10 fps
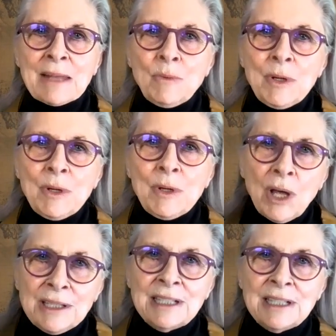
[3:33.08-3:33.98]
And we
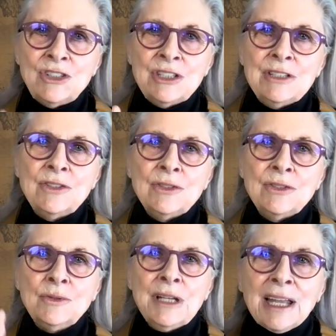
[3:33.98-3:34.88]
want to touch
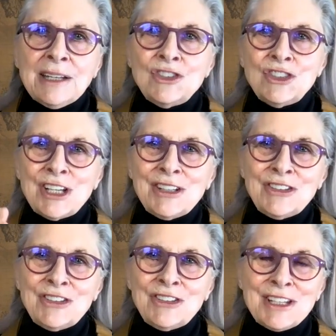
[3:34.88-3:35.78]
into not
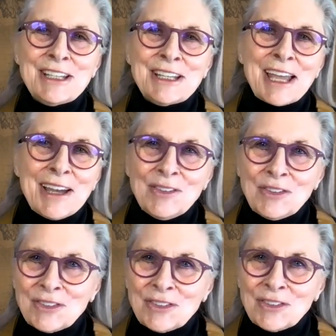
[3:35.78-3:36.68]
just thinking
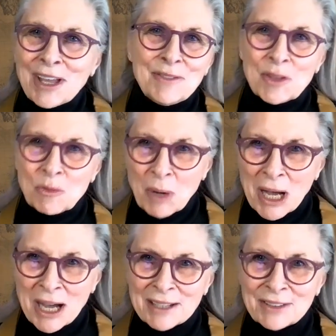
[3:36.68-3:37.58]
outside of the
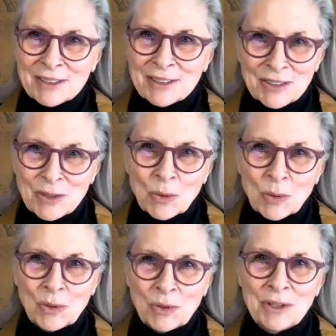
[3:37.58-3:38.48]
box, to
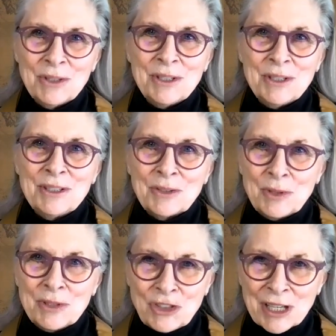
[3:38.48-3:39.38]
quote
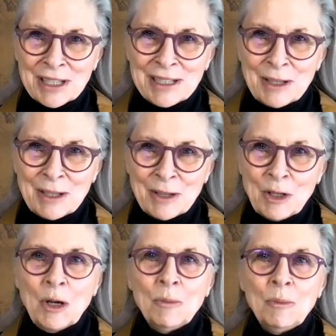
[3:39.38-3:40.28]
Christiana,
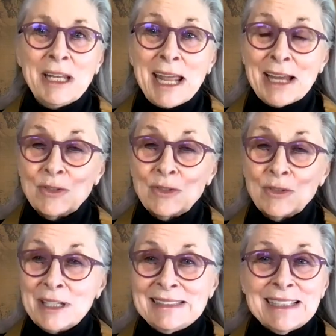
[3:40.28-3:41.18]
but
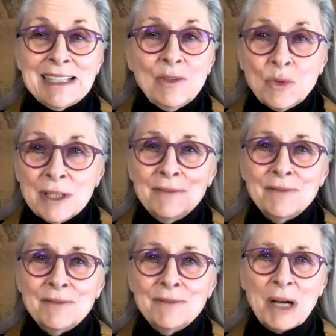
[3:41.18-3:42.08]
actually let's get rid
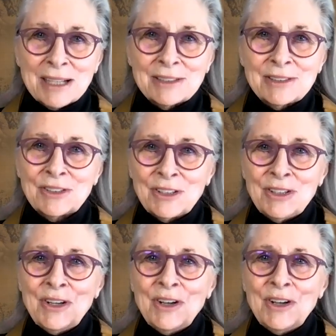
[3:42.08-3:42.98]
of the
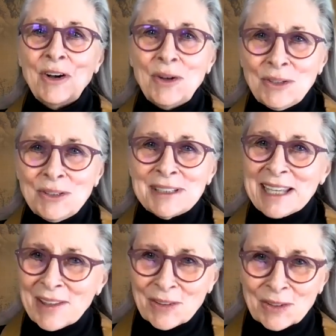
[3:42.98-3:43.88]
box
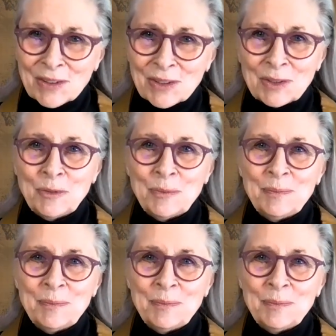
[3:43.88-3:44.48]
altogether.